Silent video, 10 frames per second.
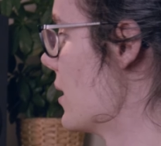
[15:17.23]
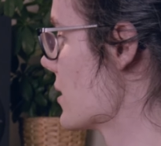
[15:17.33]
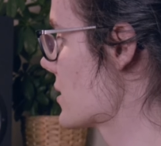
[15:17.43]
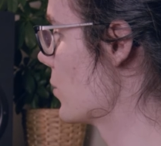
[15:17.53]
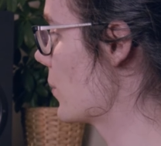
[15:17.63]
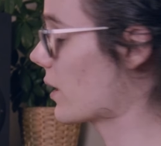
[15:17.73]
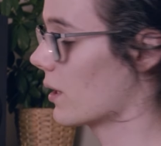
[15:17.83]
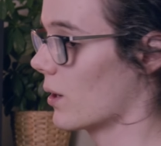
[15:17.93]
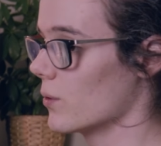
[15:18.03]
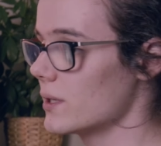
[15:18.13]
So we
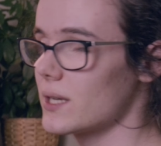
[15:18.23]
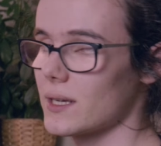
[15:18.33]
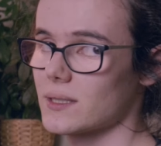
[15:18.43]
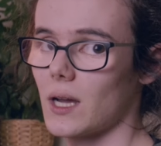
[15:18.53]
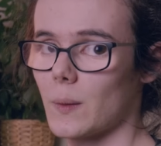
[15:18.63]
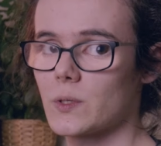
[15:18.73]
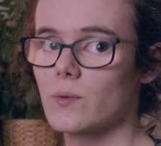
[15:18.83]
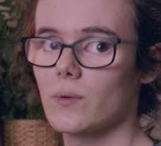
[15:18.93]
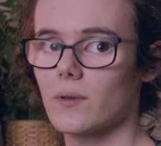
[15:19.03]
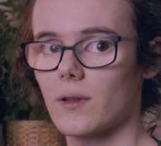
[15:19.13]
can only test up
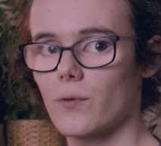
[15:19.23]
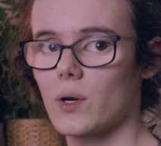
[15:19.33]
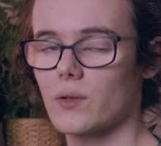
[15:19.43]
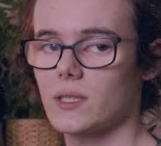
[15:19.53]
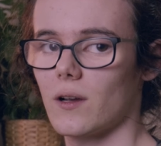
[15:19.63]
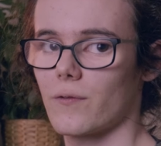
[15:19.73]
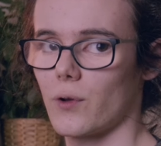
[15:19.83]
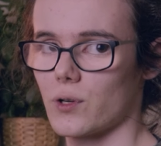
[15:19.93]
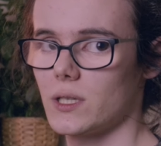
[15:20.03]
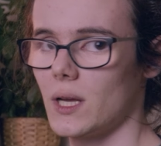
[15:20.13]
to the frequency of
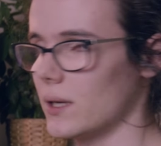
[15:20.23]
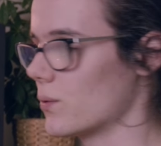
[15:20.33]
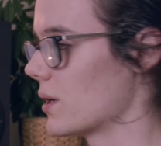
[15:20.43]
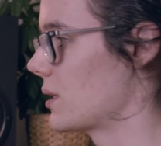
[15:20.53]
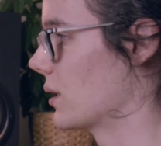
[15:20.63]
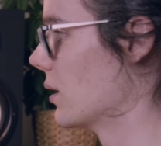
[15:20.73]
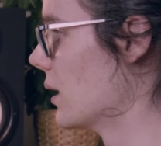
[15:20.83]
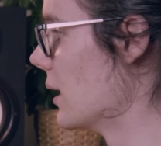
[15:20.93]
39 right here.